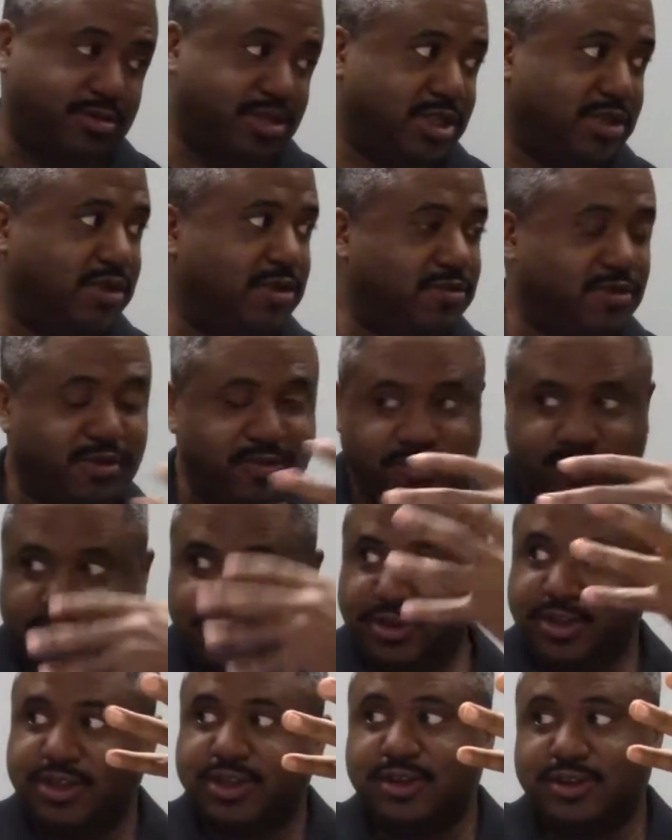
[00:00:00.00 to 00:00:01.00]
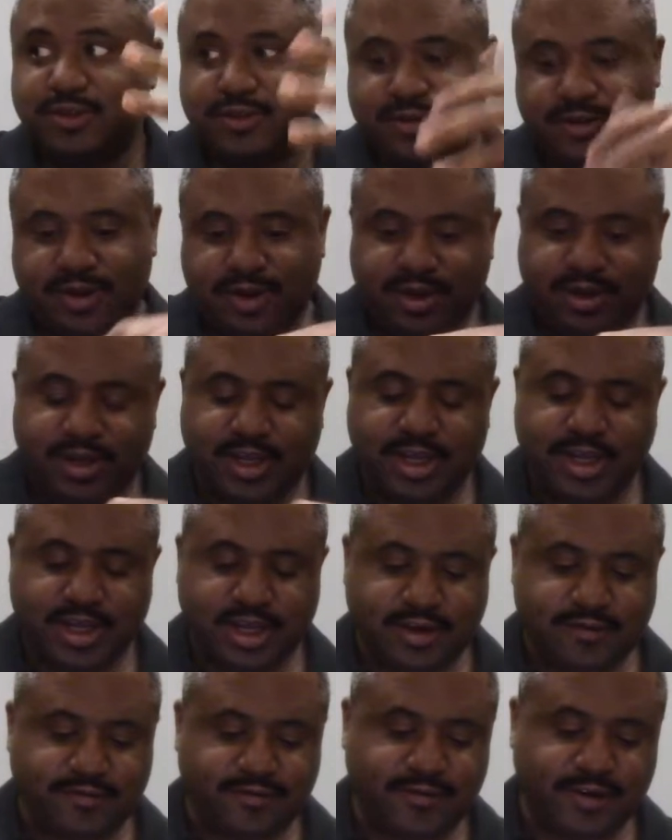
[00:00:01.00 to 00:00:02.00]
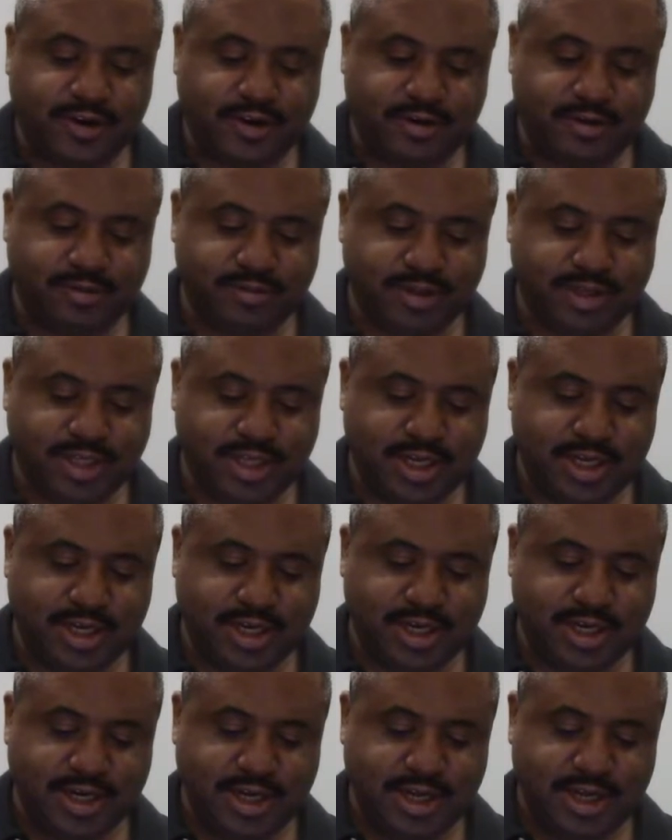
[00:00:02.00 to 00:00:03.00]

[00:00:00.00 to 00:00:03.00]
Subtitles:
So it confirms that